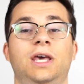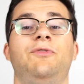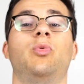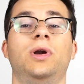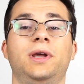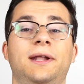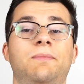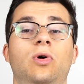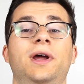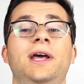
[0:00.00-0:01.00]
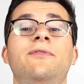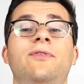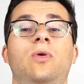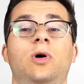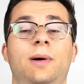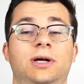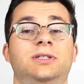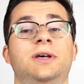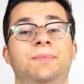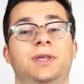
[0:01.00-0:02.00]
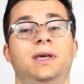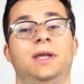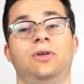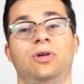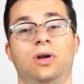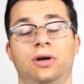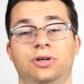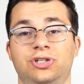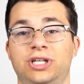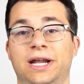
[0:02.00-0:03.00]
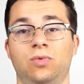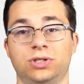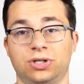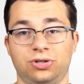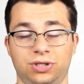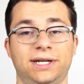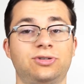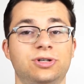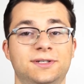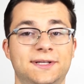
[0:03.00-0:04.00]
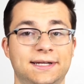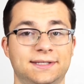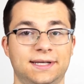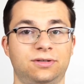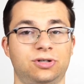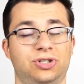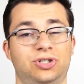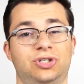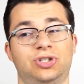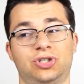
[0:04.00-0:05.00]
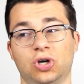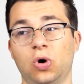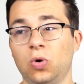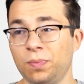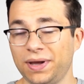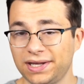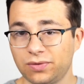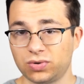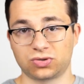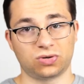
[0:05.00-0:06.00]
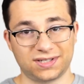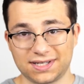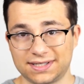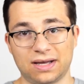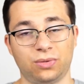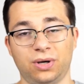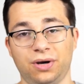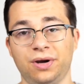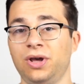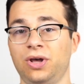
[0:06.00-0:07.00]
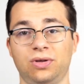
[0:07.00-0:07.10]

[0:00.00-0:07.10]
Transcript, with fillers: If you want to get more info about something and you don't understand what's on your lecture slides, then there's so many resources out there.